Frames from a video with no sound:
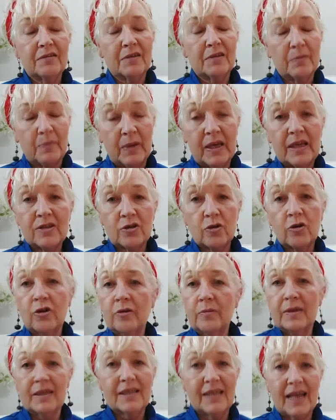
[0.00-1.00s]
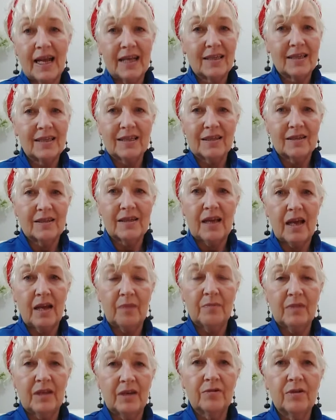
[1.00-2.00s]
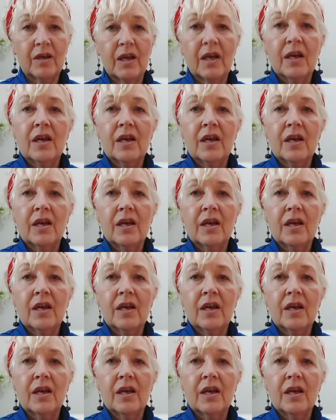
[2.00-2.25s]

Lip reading: the pain's gone, my sciatica's calmed down.